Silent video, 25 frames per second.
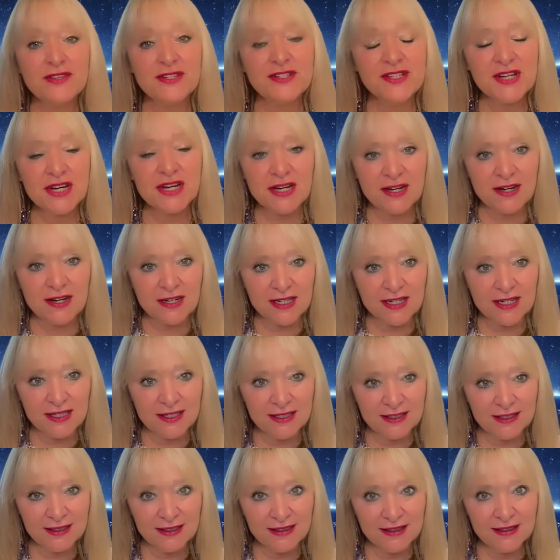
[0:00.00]
the
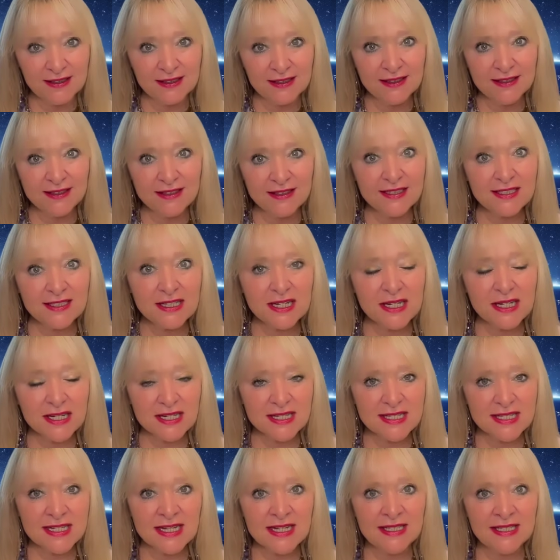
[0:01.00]

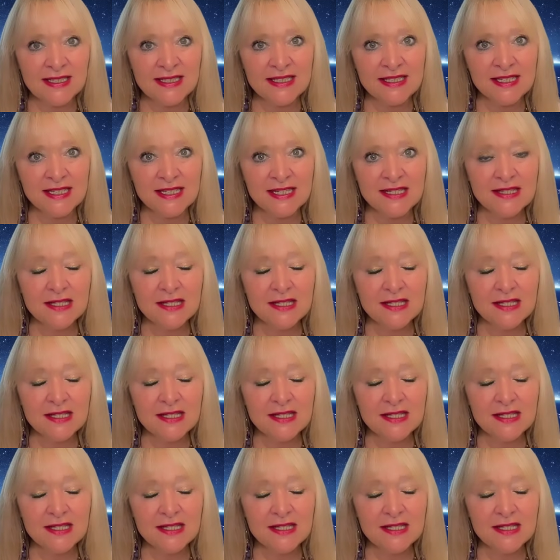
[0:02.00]
dark side,